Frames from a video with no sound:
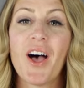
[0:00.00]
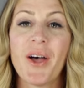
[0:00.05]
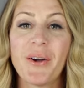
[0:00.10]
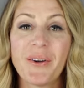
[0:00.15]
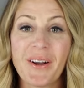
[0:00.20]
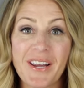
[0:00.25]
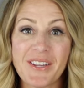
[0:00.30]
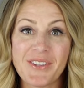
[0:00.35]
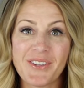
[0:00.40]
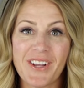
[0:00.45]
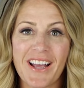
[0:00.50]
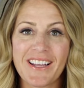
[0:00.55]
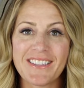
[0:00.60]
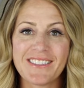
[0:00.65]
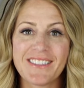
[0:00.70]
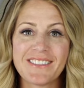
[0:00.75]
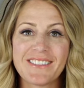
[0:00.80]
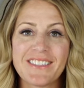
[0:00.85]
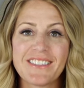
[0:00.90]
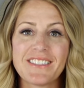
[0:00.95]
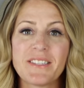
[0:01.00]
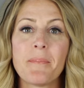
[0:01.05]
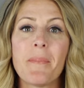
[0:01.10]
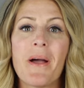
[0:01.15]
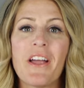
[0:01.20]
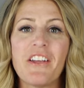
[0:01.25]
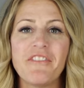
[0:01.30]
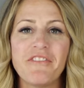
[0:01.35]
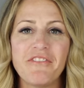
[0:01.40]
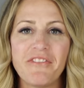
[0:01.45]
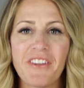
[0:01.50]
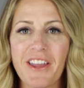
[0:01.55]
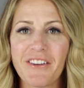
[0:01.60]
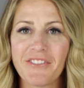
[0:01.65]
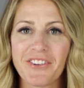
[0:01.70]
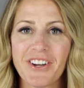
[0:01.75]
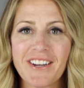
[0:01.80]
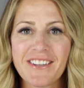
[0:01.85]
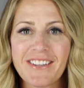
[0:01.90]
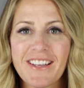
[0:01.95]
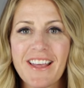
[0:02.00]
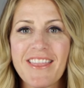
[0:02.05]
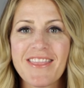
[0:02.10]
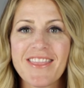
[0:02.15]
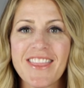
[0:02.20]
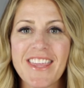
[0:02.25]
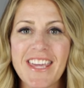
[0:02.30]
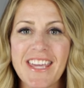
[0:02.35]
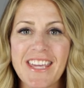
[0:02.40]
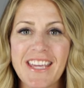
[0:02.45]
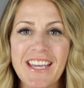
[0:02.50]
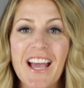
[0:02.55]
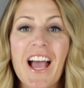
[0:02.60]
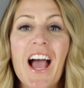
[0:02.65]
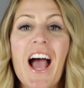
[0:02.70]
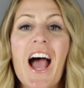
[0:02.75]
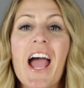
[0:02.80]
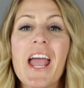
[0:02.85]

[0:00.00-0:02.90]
All right, you guys, this is my favorite thing.